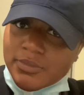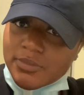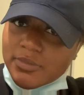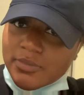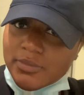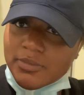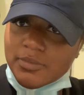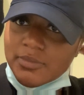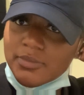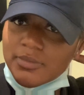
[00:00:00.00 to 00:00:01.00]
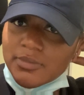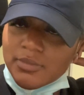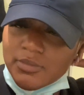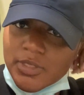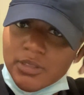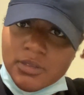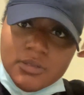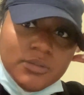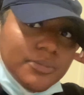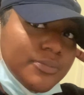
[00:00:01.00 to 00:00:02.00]
Move over here and stay in the fucking
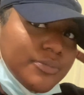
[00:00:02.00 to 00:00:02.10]
leasing office.